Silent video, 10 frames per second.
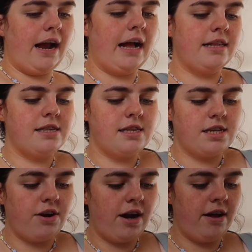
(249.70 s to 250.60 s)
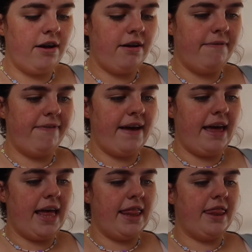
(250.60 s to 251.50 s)
I'll start off
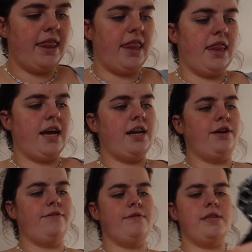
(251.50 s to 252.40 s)
with the clothes.